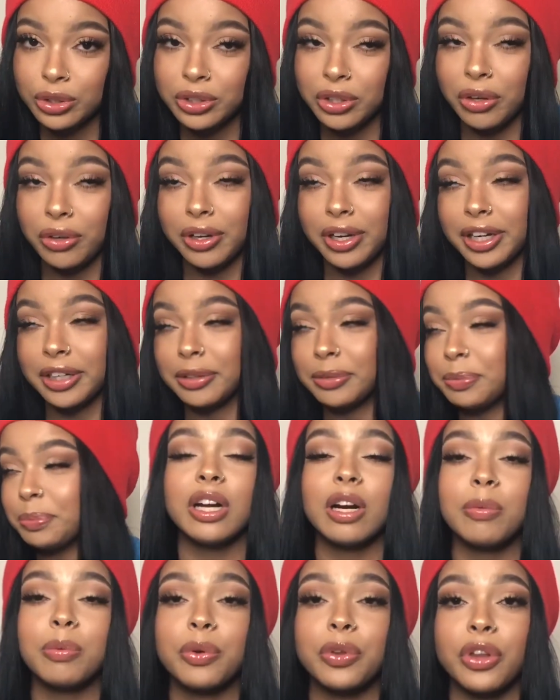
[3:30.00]
Okay? I
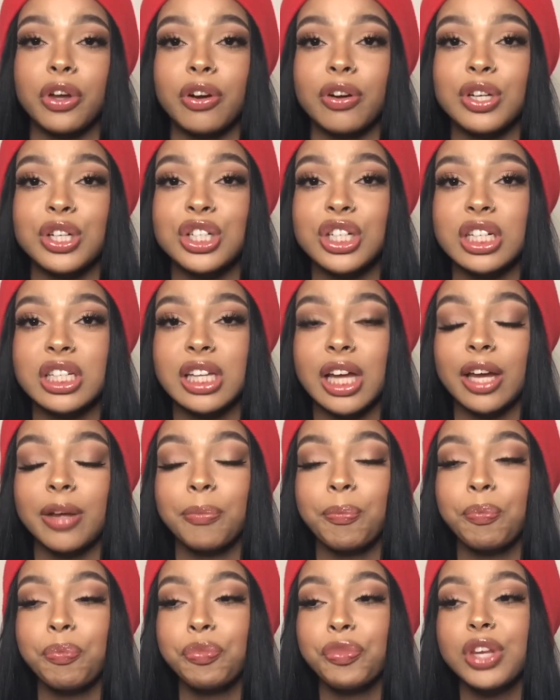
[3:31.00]
got up with her and she's like,
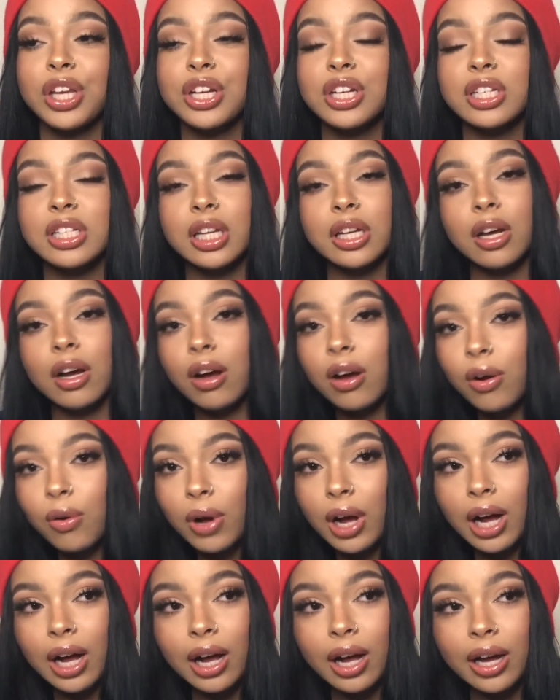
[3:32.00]

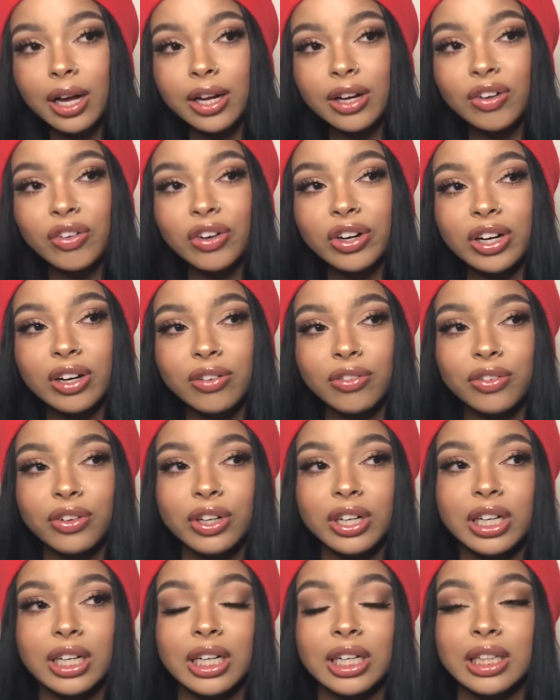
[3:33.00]
oh hi or whatever.
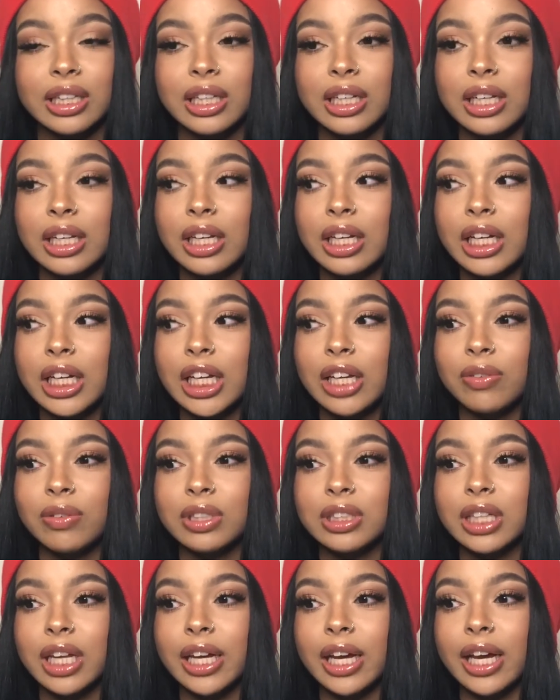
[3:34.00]
And then he
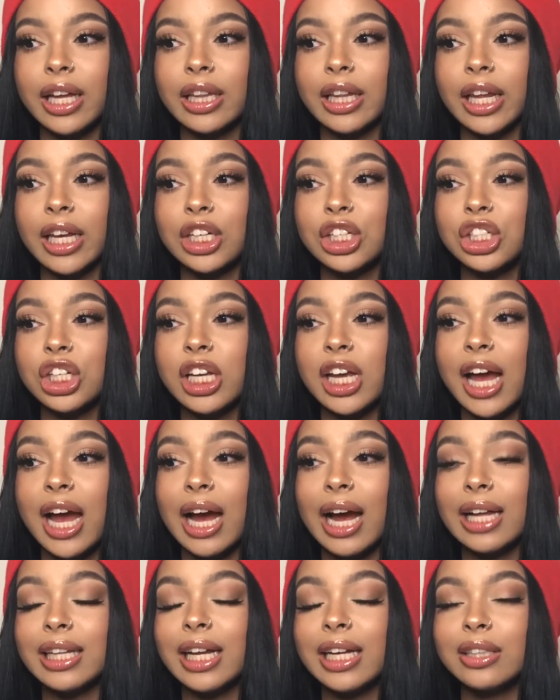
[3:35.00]
was like, and like she
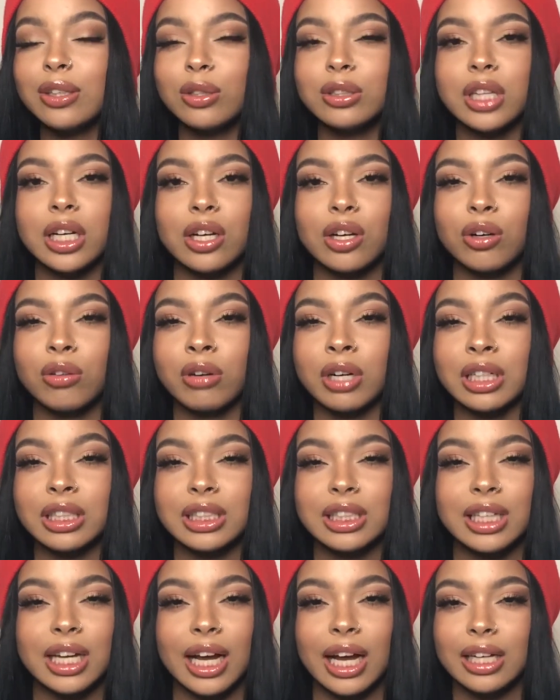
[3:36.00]
had like those like
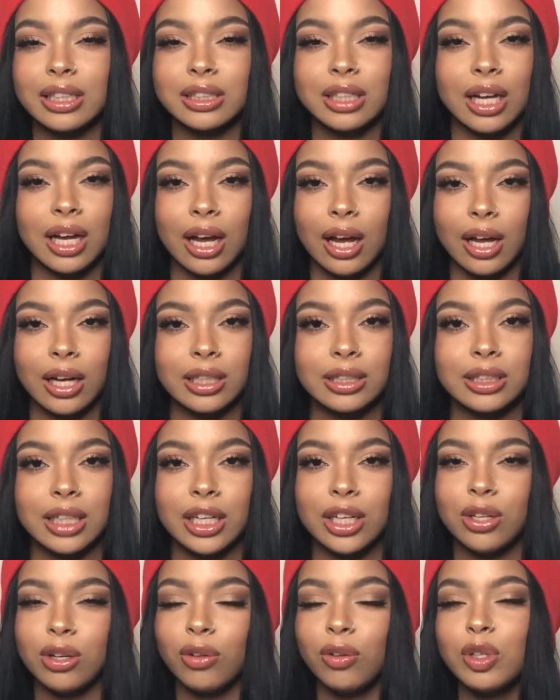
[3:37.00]
crazy ass eyes.
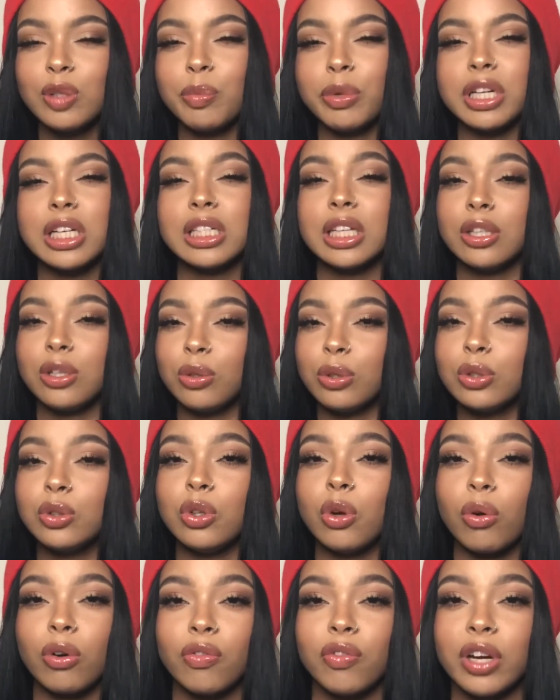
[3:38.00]
Like, you know those bitches that you just
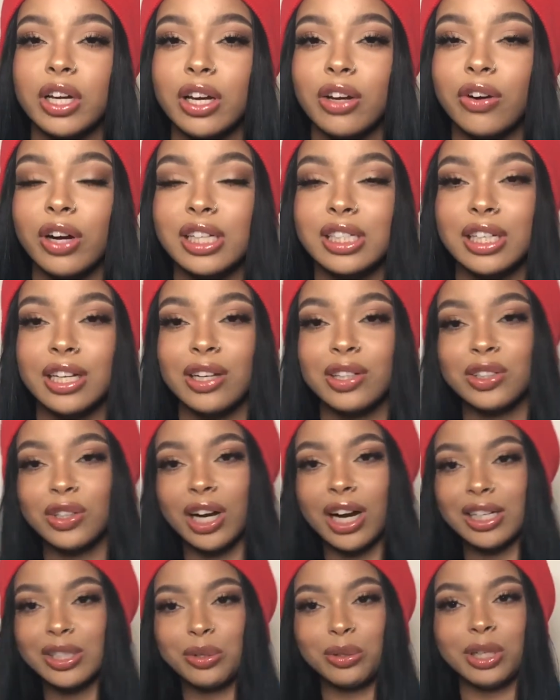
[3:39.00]
know are fucking crazy because
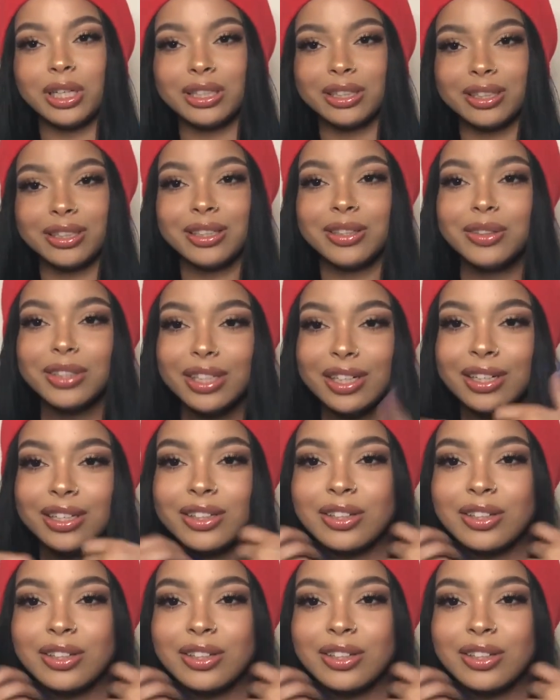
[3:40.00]
their eyes go like this.